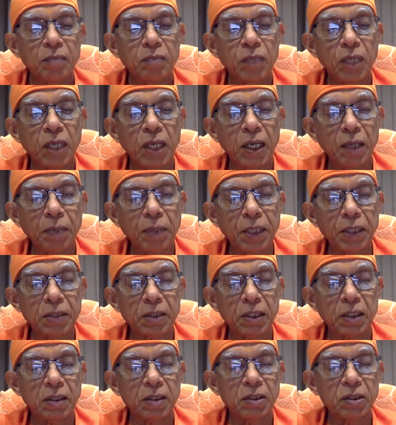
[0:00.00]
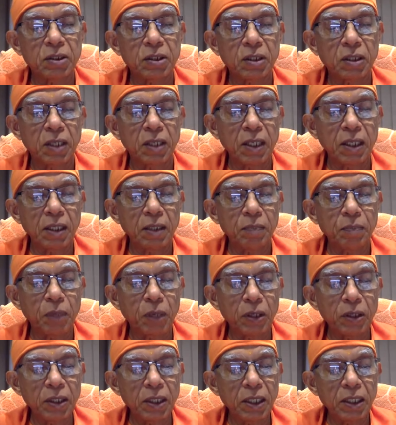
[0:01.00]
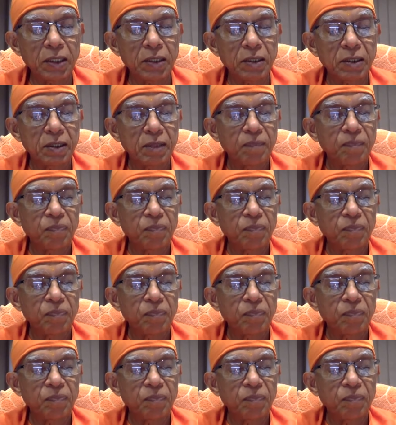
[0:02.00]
Mahapasha, is a great bondage.